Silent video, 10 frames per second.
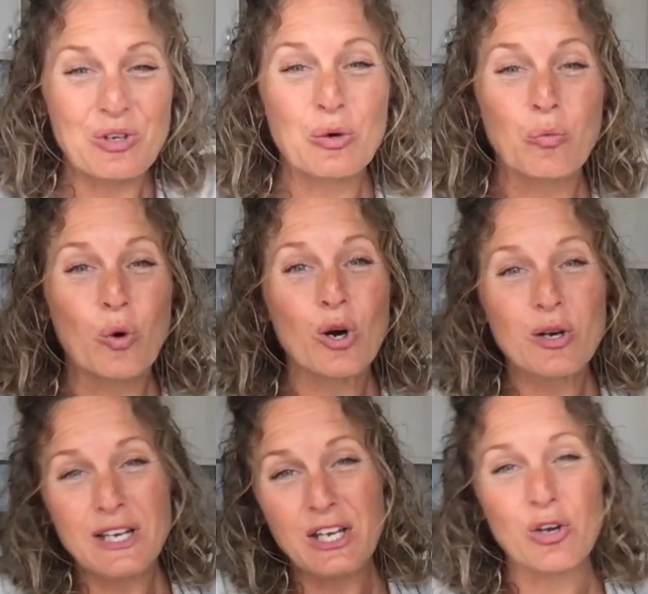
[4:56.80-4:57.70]

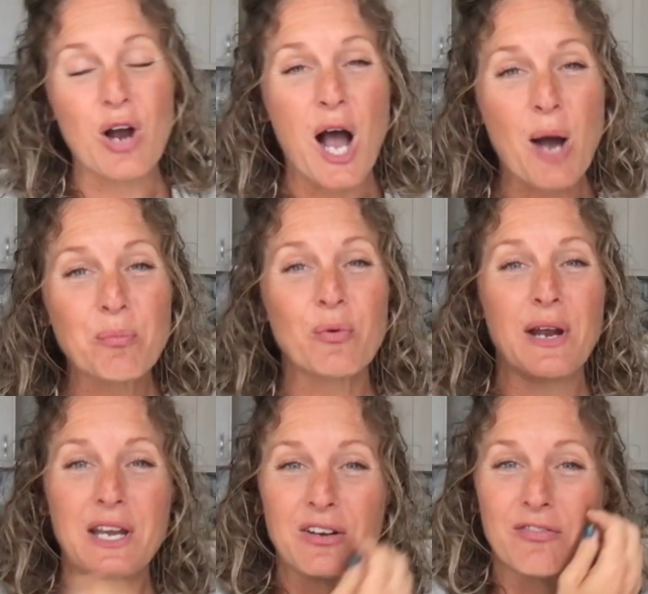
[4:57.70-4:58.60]
working, you're
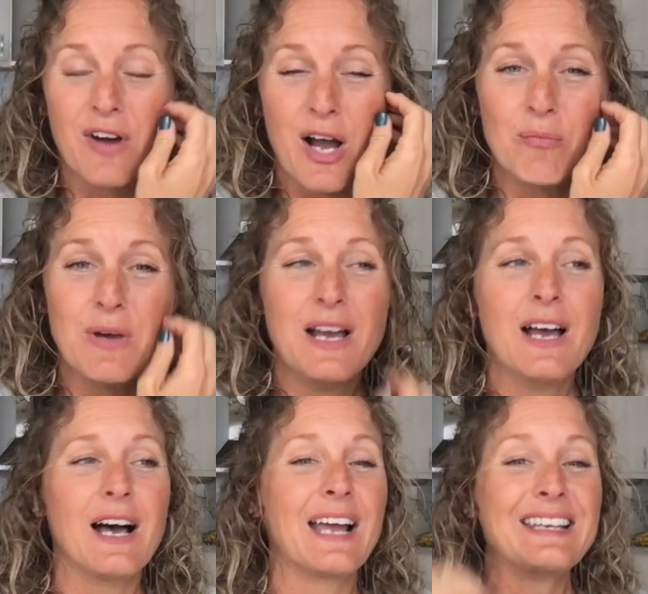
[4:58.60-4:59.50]
operating from
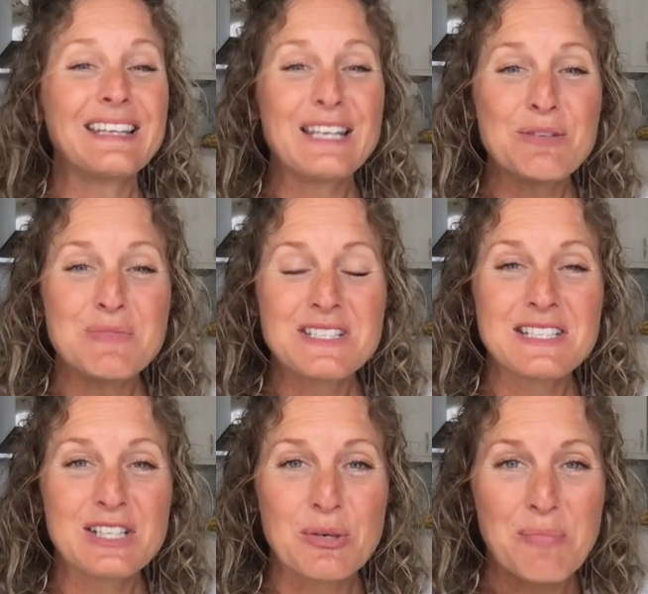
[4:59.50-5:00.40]
a
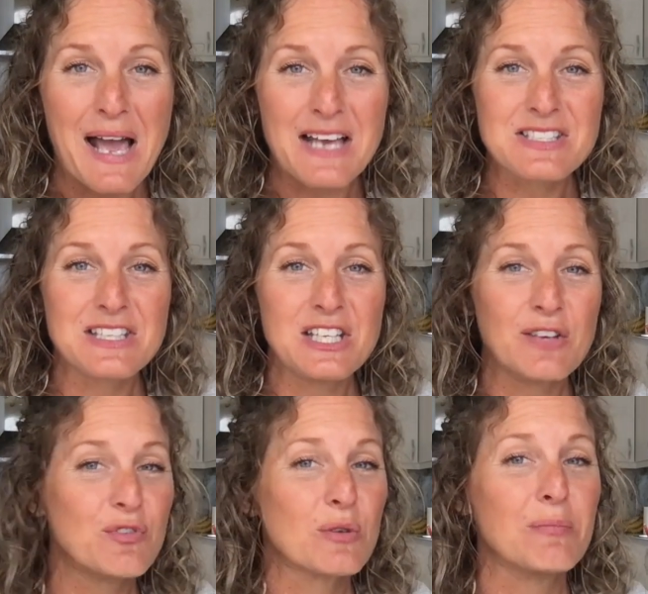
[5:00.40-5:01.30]
limited capacity
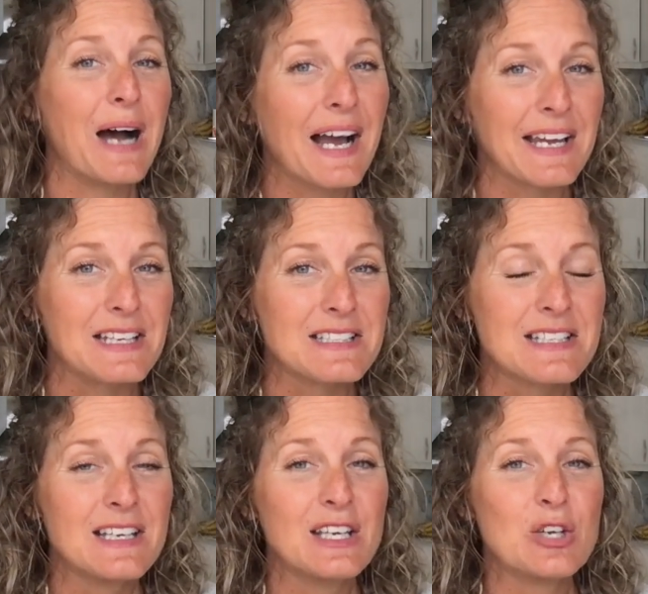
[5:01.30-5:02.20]
of your mind.
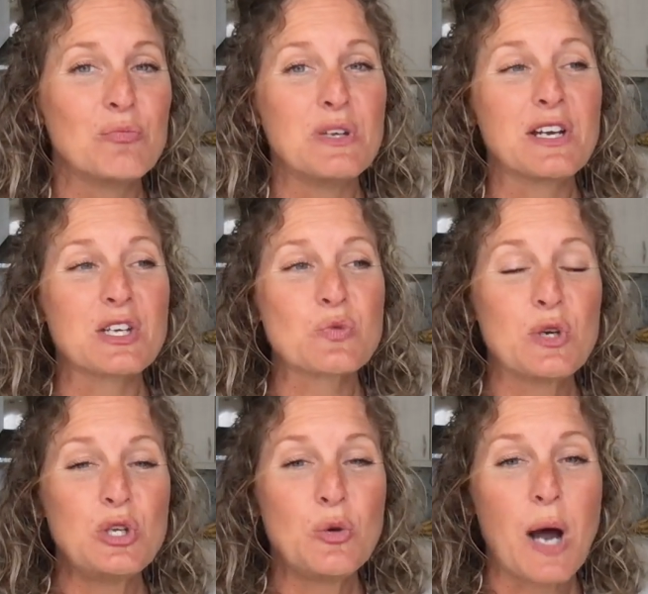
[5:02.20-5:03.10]
Because
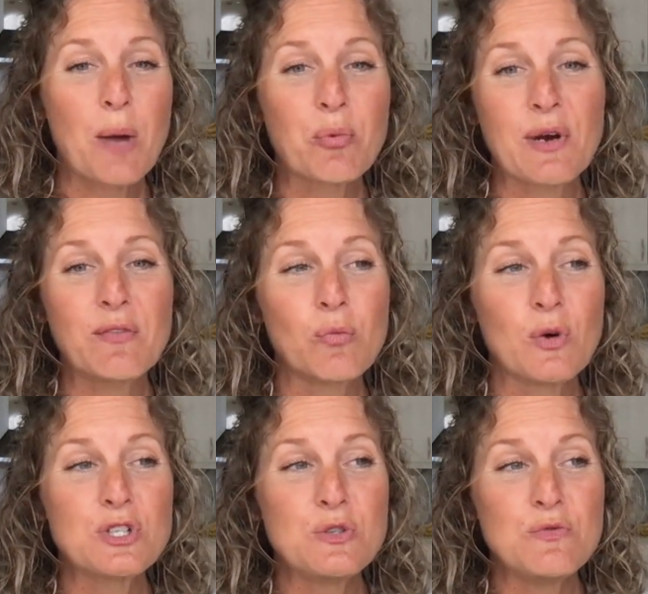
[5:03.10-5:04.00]
when you operate from what you